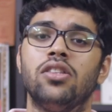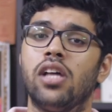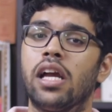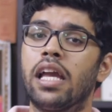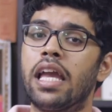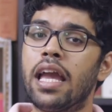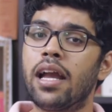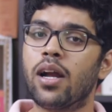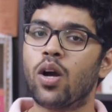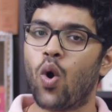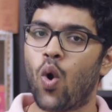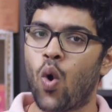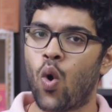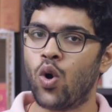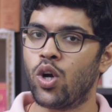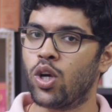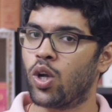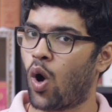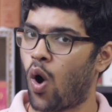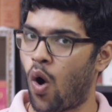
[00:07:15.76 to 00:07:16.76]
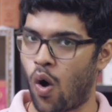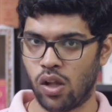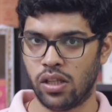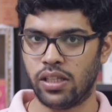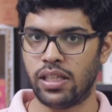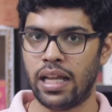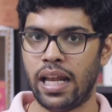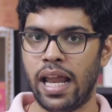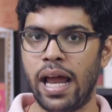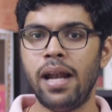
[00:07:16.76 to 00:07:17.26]
the king owned
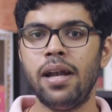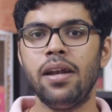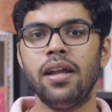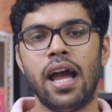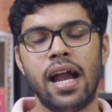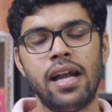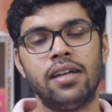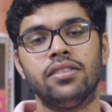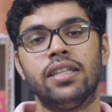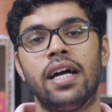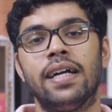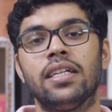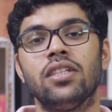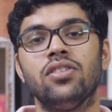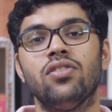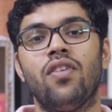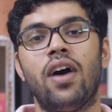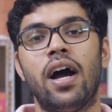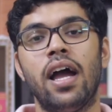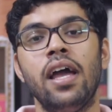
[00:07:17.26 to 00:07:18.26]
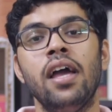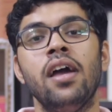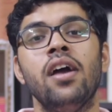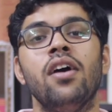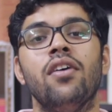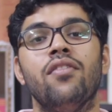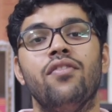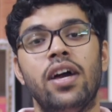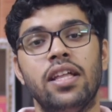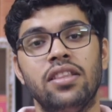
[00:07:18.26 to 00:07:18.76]
all the land, and that is why
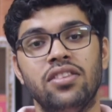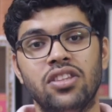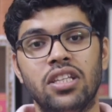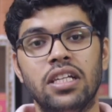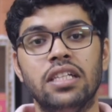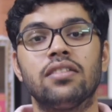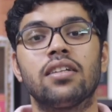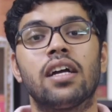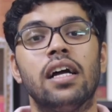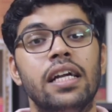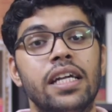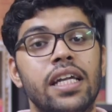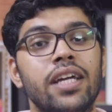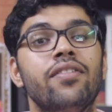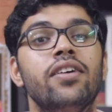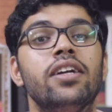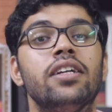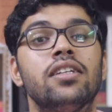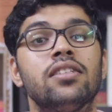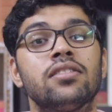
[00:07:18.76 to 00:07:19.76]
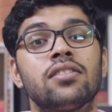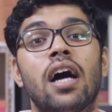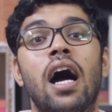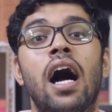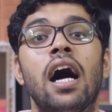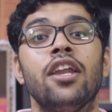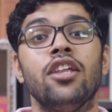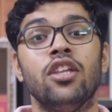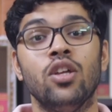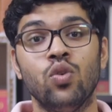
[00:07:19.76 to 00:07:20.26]
when these cultivators
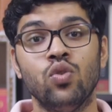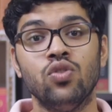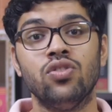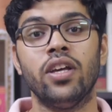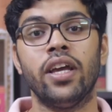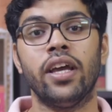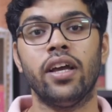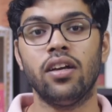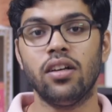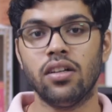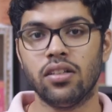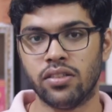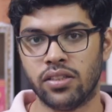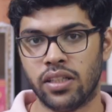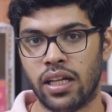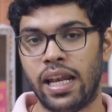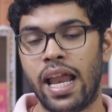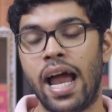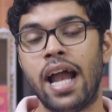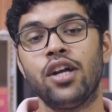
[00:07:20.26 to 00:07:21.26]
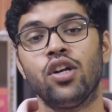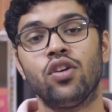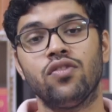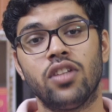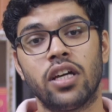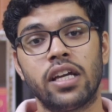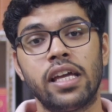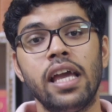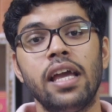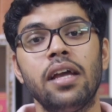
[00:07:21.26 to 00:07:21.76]
are using the land
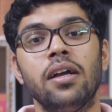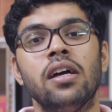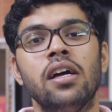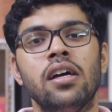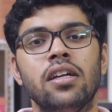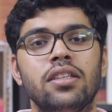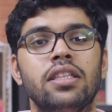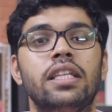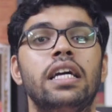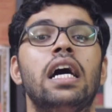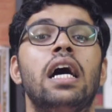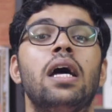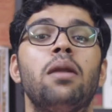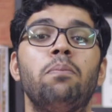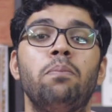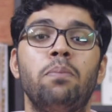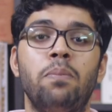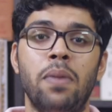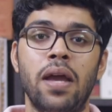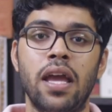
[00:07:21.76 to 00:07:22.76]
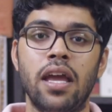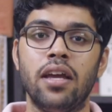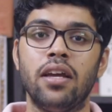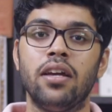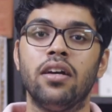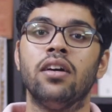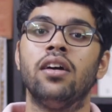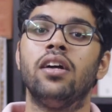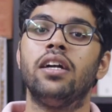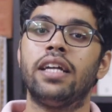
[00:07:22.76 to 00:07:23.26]
of the king, they are
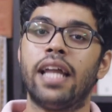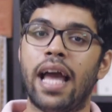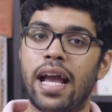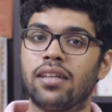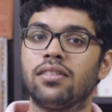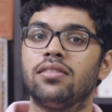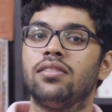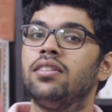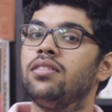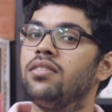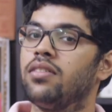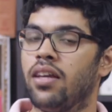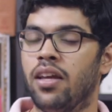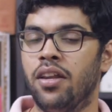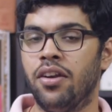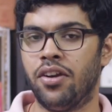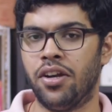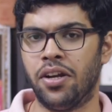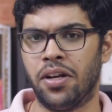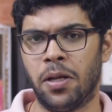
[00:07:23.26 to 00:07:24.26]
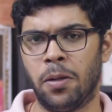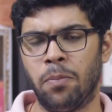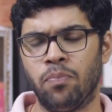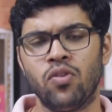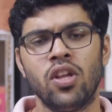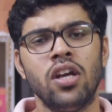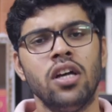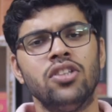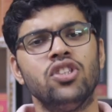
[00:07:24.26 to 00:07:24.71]
paying taxes in return.